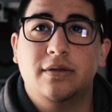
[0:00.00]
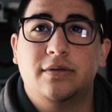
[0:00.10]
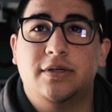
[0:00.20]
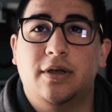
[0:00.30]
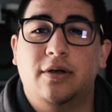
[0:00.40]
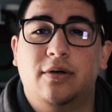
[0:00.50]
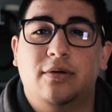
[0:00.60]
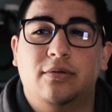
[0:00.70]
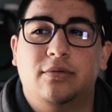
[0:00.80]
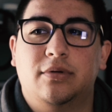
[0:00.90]

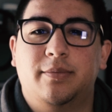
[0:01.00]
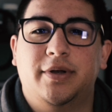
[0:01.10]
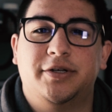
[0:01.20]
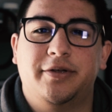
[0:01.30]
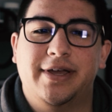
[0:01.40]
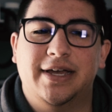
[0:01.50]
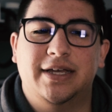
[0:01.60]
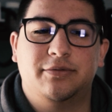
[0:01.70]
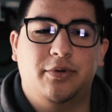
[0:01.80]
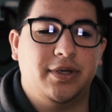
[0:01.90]
So I'm going to show you
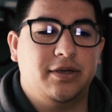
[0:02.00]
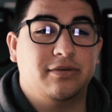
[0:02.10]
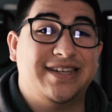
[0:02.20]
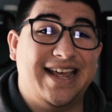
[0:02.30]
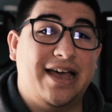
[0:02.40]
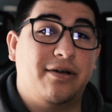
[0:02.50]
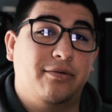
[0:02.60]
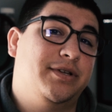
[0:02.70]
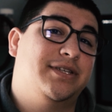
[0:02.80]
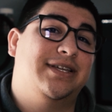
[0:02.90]
guys what we use now,
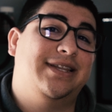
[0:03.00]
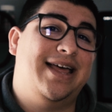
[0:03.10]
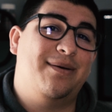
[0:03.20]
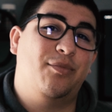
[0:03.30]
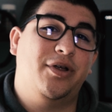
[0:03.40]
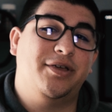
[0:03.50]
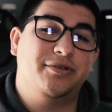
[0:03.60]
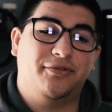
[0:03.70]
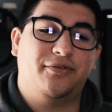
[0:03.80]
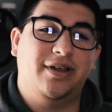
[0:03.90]
which is a lot more
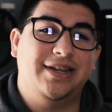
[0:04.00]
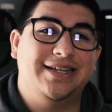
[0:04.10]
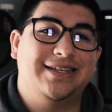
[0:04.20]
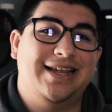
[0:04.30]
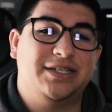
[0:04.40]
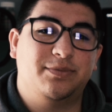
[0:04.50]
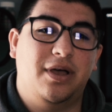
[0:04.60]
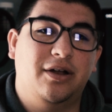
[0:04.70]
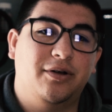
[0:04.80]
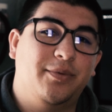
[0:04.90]
user-friendly. It's a lot
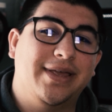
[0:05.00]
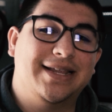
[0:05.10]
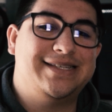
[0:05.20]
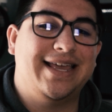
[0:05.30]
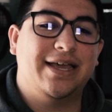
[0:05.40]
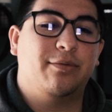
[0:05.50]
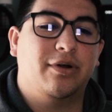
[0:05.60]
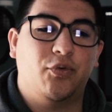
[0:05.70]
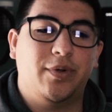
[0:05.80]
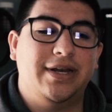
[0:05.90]
smaller. We can take it
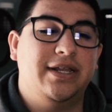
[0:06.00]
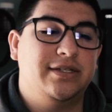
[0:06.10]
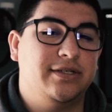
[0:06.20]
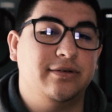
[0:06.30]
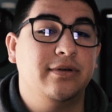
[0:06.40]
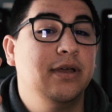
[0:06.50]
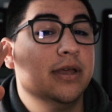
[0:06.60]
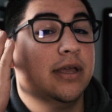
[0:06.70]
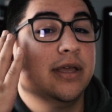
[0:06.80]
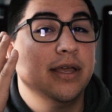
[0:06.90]
wherever we need to,
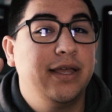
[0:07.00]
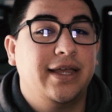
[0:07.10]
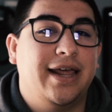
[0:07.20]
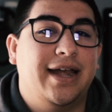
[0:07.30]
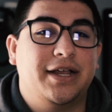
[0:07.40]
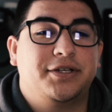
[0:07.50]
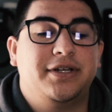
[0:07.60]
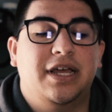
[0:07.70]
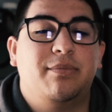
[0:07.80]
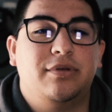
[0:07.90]
and it
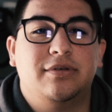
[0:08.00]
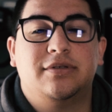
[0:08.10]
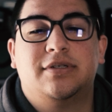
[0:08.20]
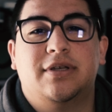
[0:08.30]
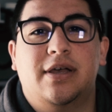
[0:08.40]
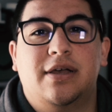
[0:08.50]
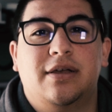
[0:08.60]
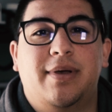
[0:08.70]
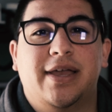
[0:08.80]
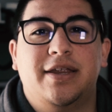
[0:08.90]
actually doubles.
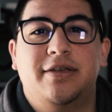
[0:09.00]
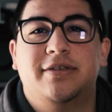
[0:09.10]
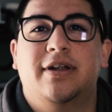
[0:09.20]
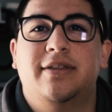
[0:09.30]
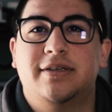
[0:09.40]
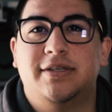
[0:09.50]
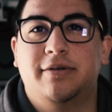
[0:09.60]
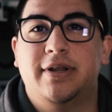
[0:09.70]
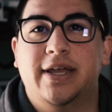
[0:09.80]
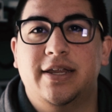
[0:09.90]
I can use it on the
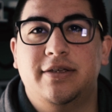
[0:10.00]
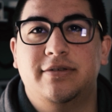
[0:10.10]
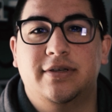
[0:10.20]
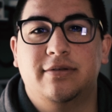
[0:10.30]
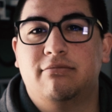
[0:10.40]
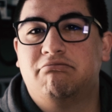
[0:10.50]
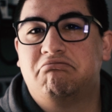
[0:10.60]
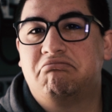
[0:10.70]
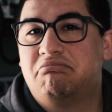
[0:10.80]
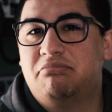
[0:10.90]
Sony. I can use it
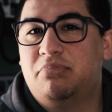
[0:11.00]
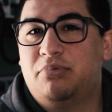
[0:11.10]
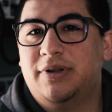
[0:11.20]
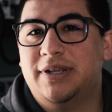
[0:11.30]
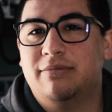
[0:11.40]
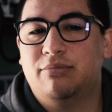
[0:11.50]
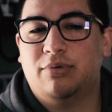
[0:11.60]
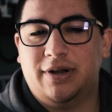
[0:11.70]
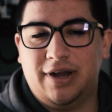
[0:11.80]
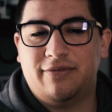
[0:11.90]
really
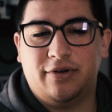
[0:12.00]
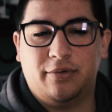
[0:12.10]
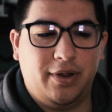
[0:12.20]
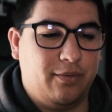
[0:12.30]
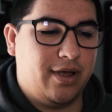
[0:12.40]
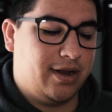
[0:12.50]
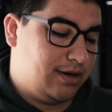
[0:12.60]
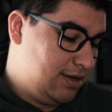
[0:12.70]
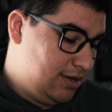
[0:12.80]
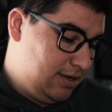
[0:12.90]
wherever we want.
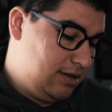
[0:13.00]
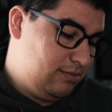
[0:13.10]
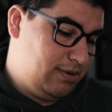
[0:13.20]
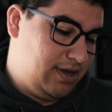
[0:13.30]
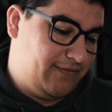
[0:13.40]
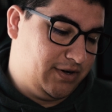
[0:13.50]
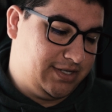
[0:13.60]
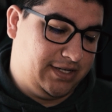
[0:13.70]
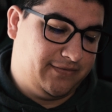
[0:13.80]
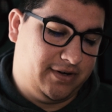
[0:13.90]
But first
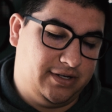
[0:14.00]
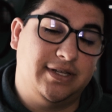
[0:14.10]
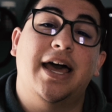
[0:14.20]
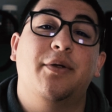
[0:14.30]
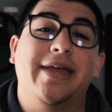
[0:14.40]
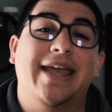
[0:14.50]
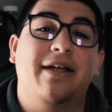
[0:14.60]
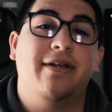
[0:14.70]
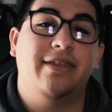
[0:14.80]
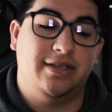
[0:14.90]
things first, how do we
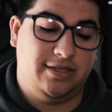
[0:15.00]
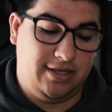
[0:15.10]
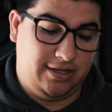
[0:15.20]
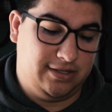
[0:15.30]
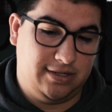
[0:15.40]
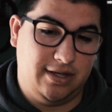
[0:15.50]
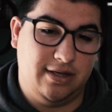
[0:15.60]
carry these things?